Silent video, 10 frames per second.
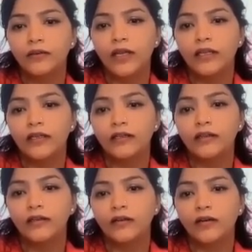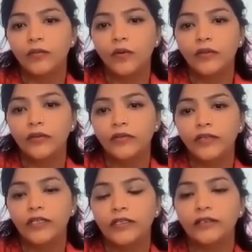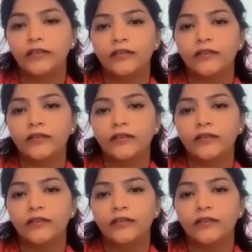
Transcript: 10. On 3.